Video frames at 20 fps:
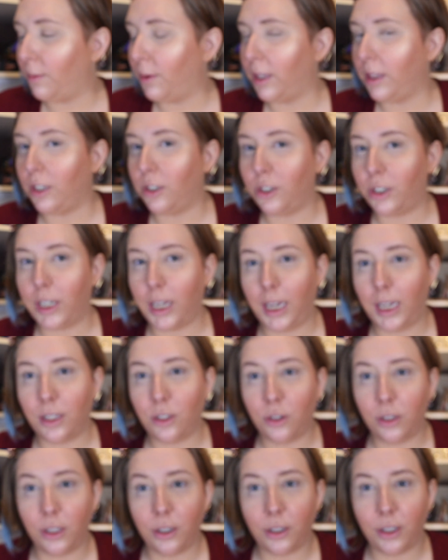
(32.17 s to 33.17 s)
what the
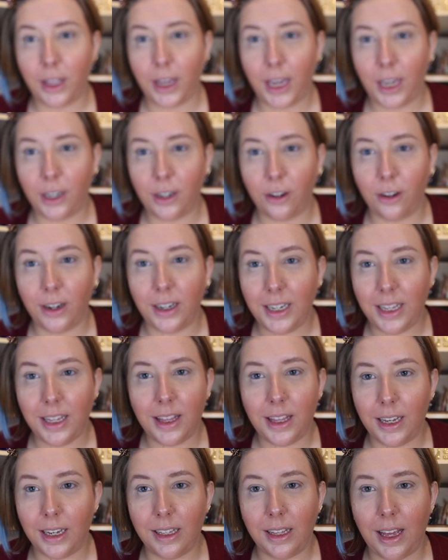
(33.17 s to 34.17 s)
shades look like or
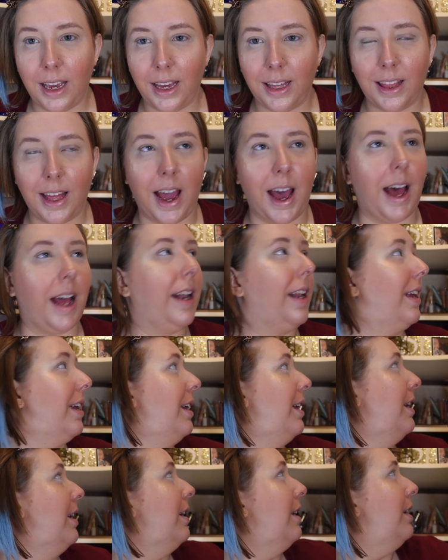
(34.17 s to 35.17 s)
anything like that.
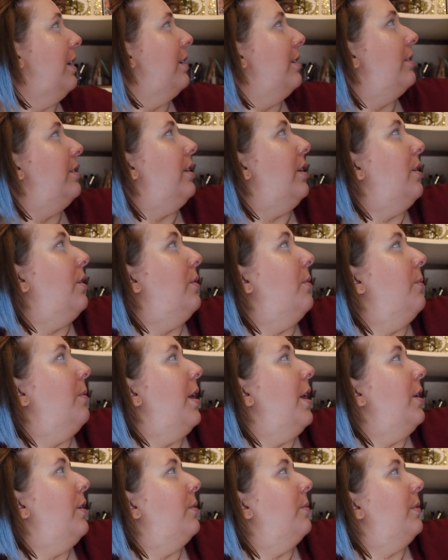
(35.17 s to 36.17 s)
So
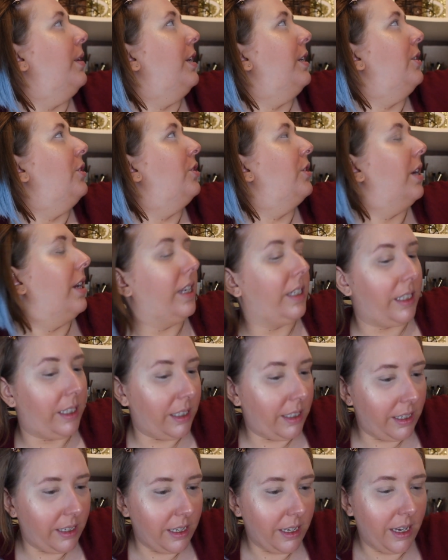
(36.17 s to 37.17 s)
why don't we
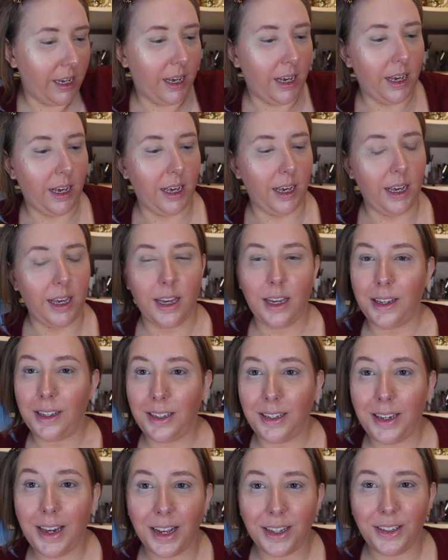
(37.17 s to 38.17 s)
just
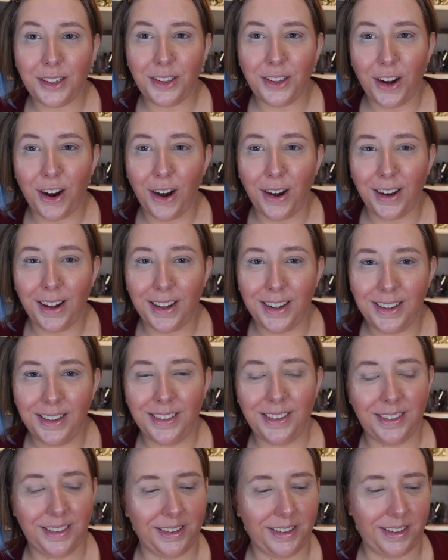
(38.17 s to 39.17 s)
get started?
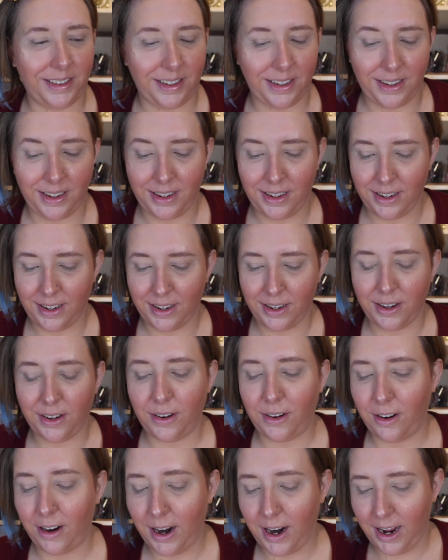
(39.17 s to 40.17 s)

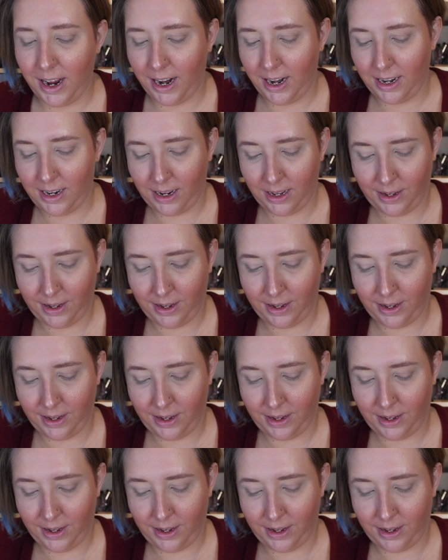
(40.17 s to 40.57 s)
Alright.